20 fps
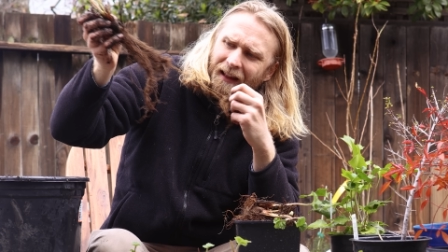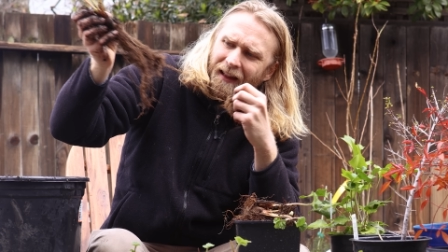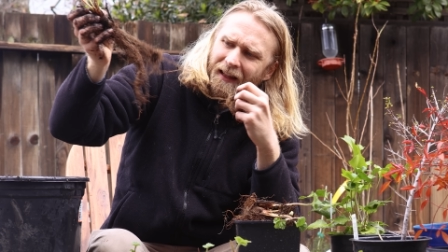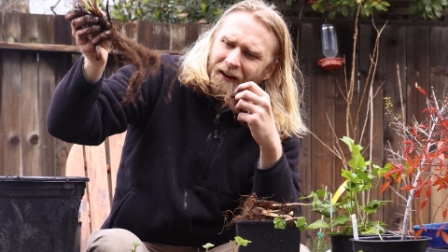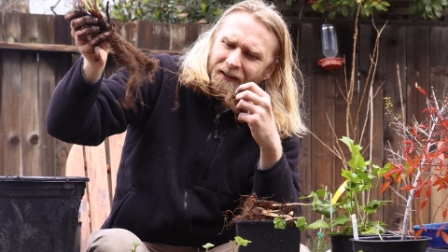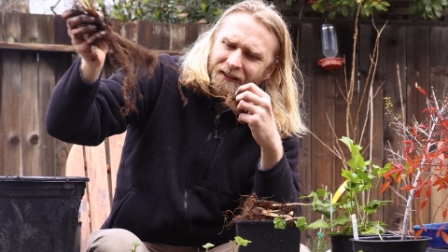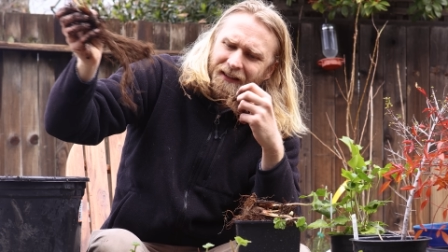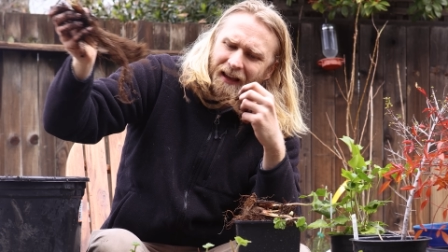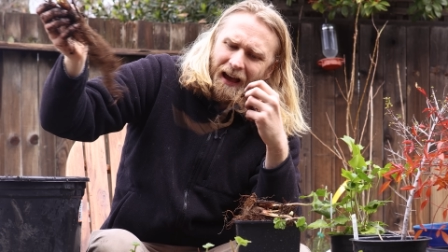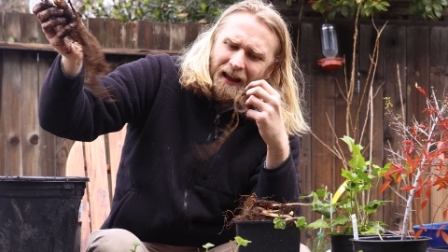
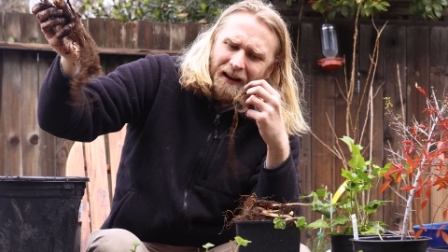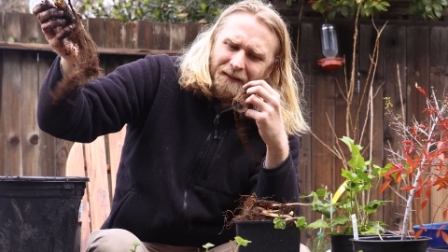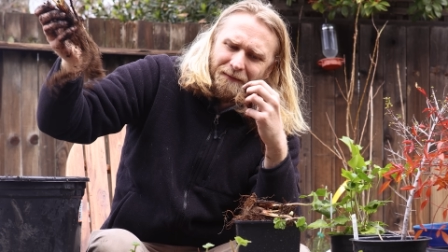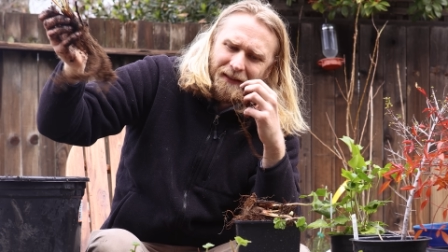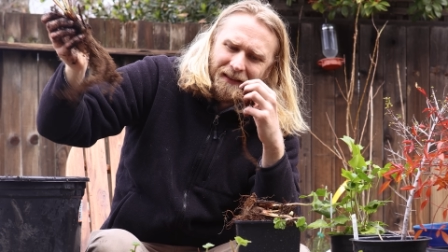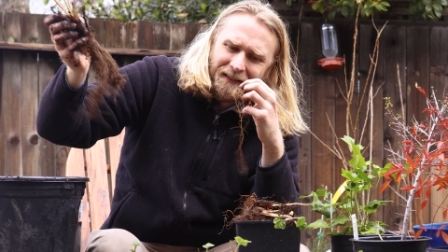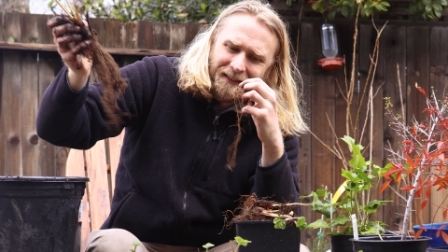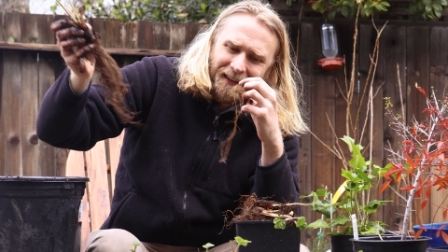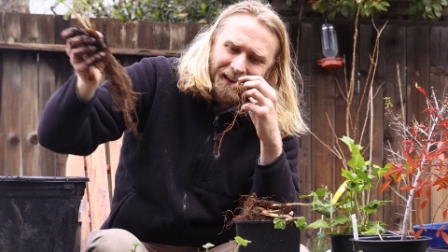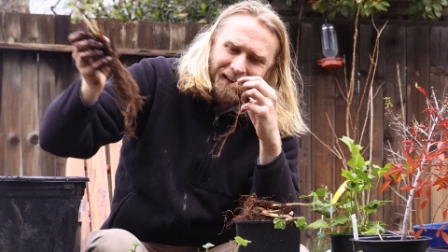There's kind of
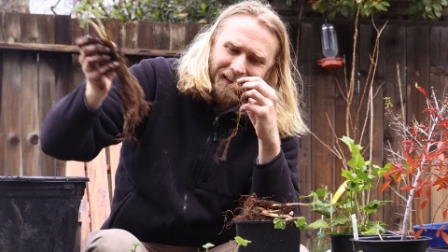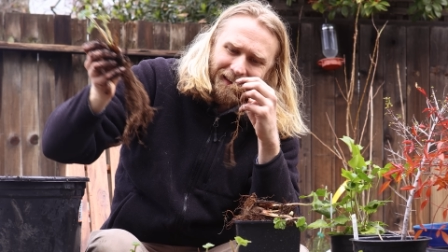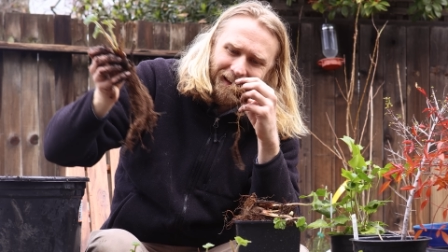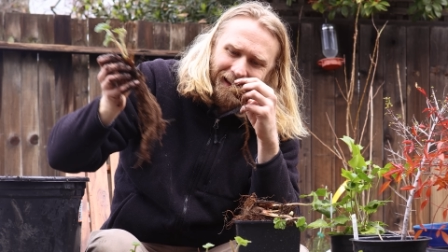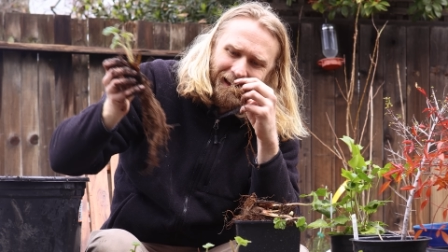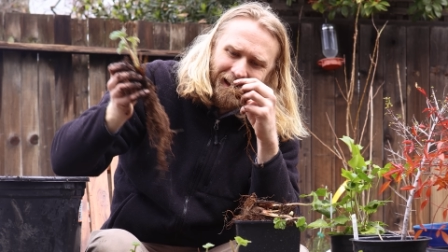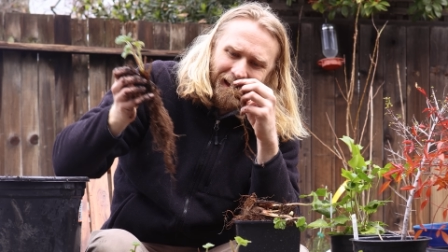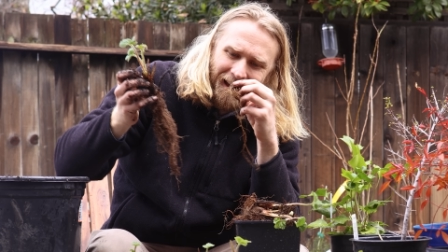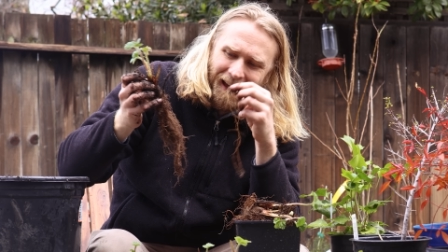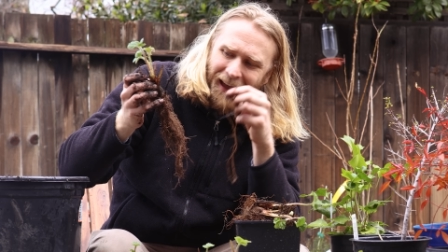these like
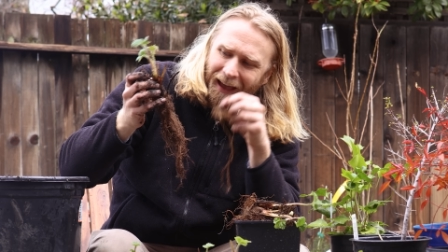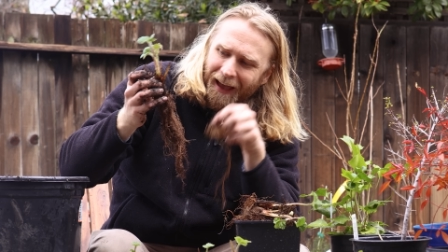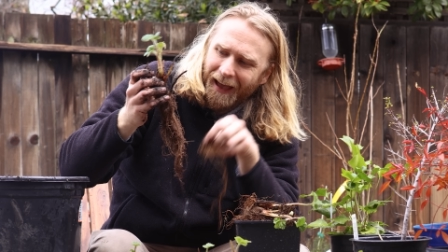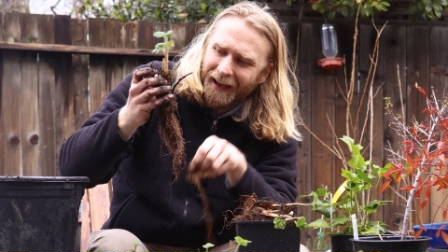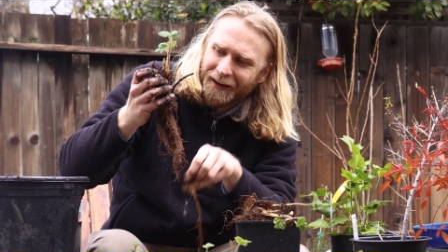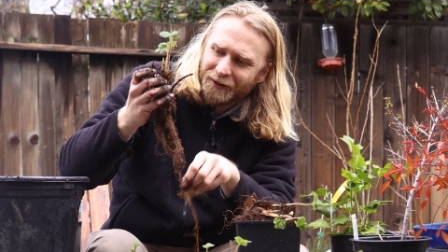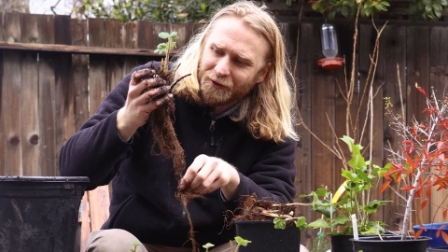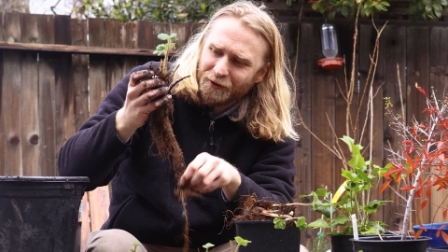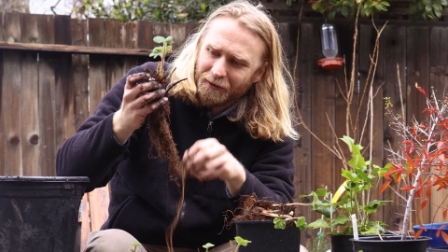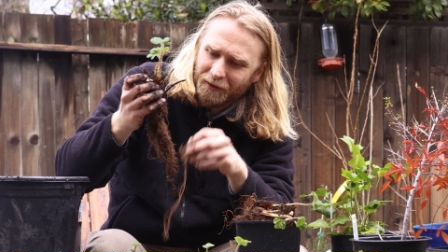
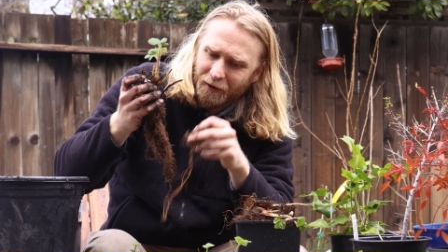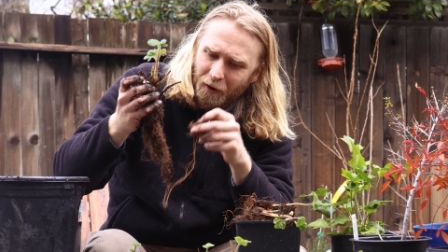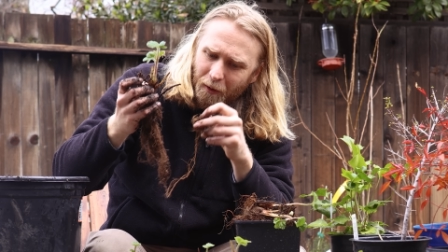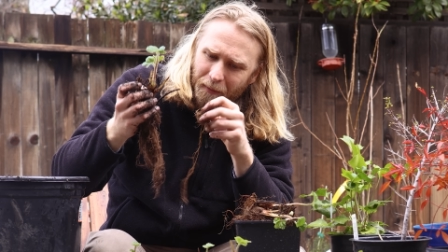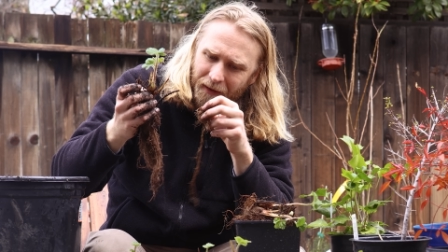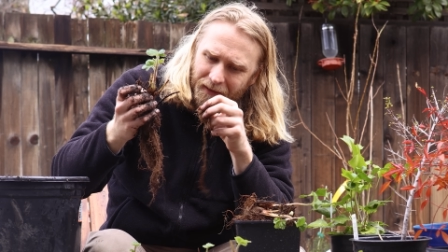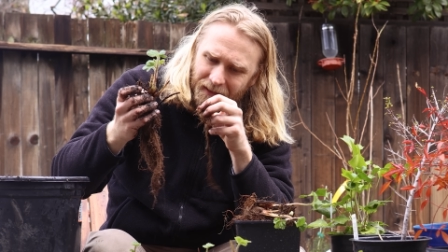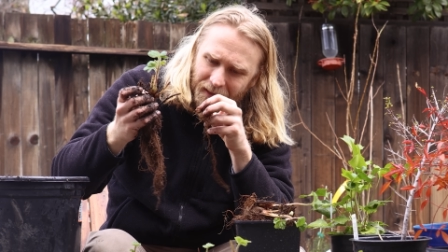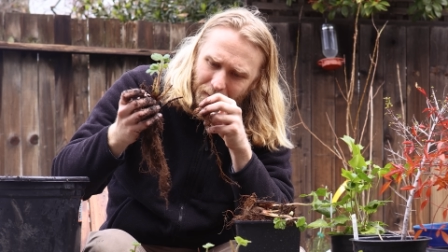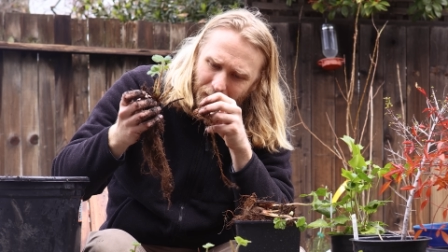extra little
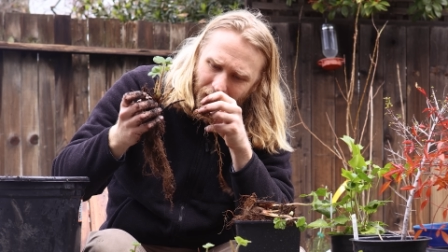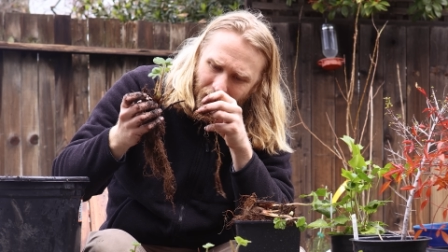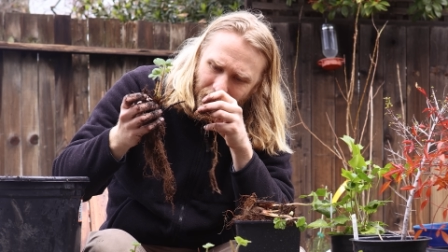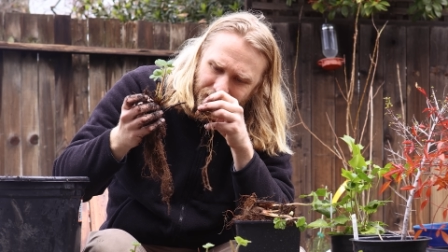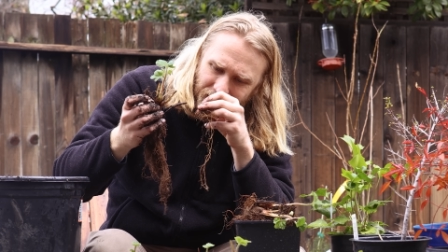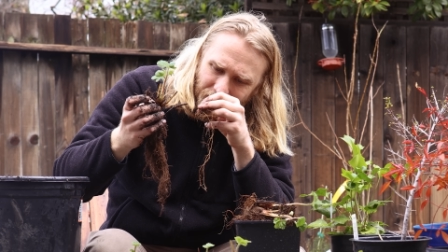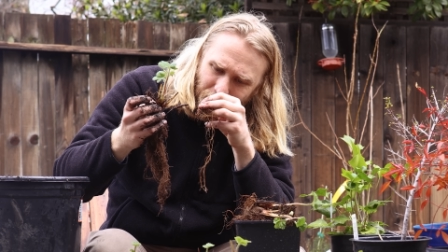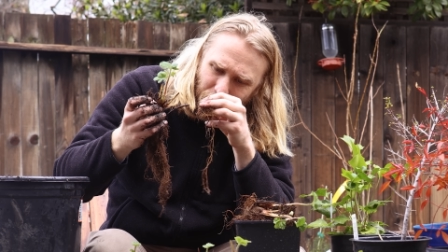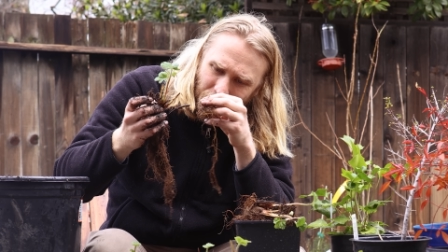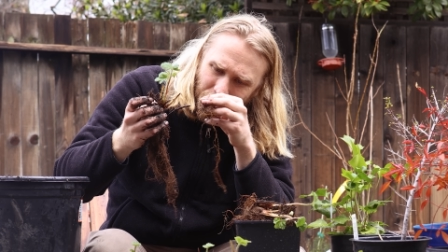bits and
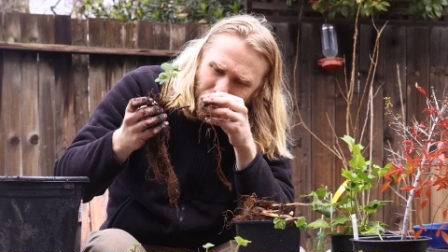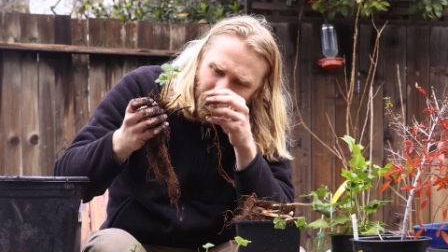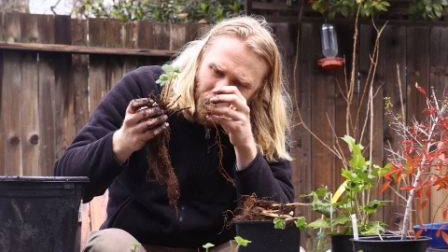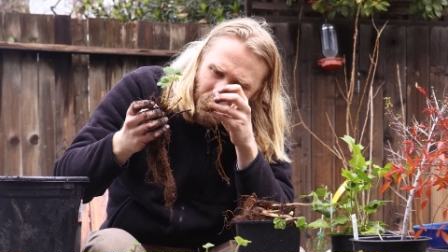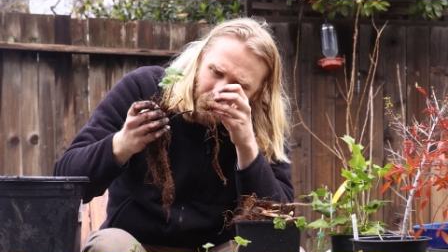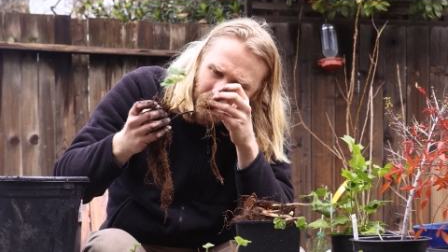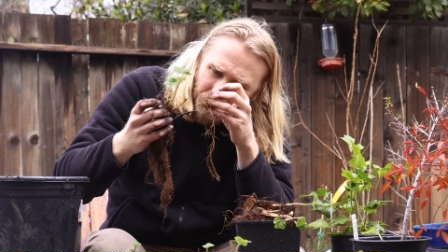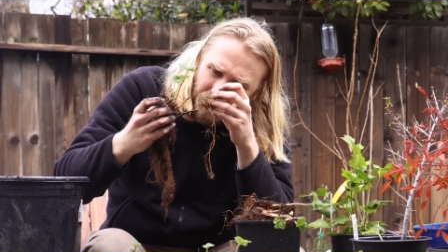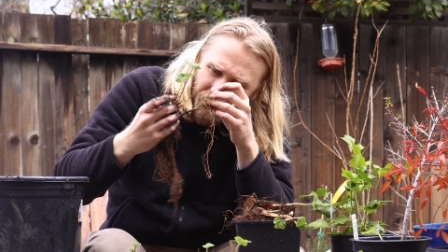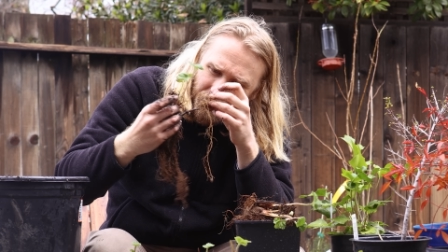bobs that would
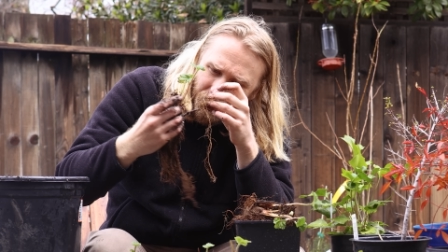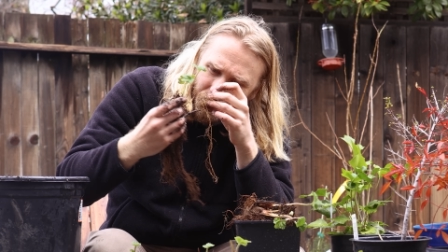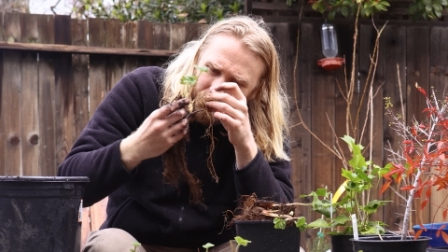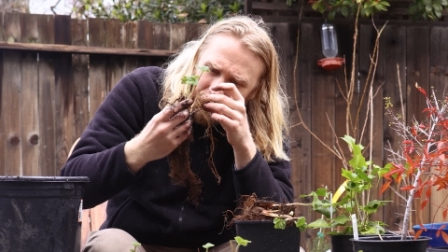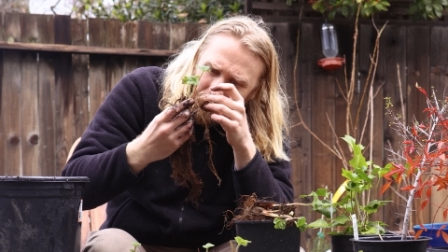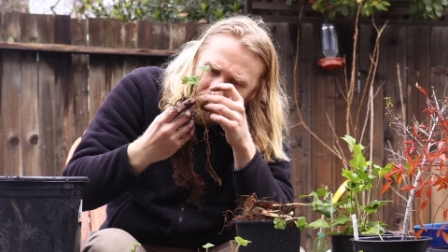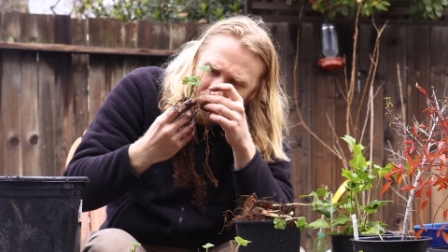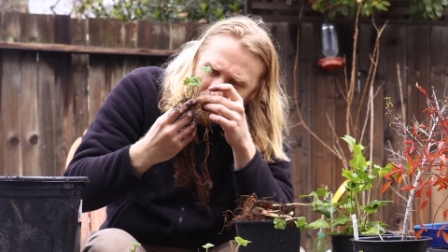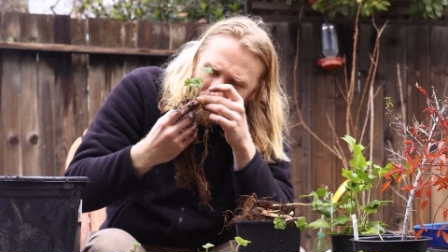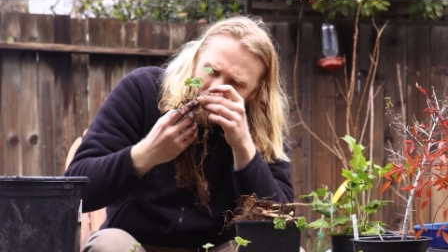probably
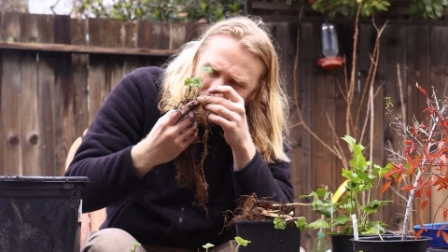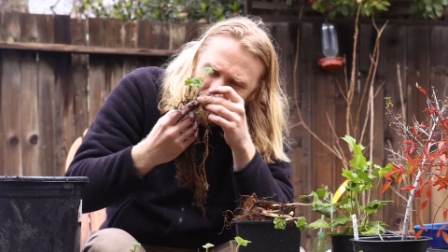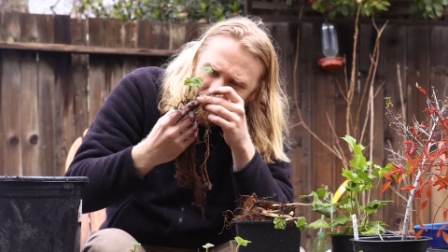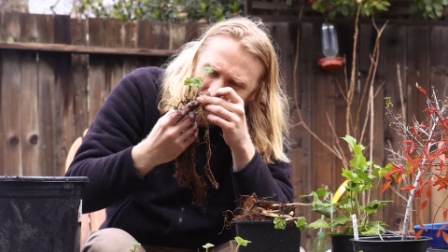grow.